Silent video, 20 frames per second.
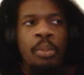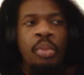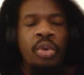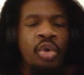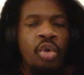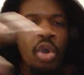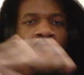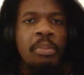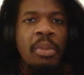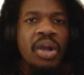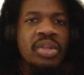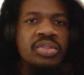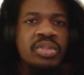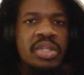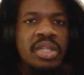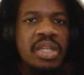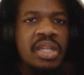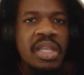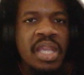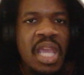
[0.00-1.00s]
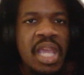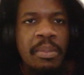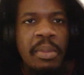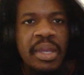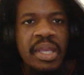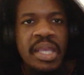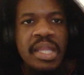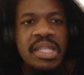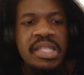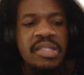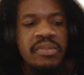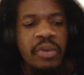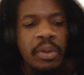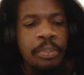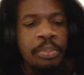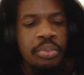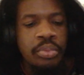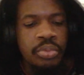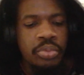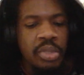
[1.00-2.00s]
But going back to the game against
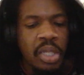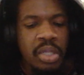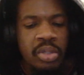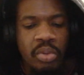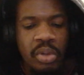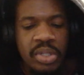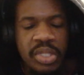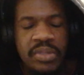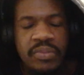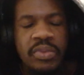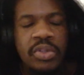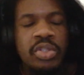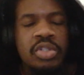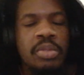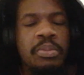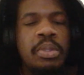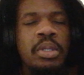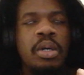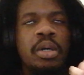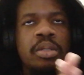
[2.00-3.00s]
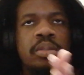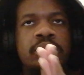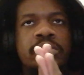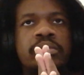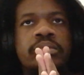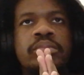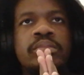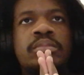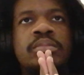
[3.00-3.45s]
Liverpool, I don't want this video to be long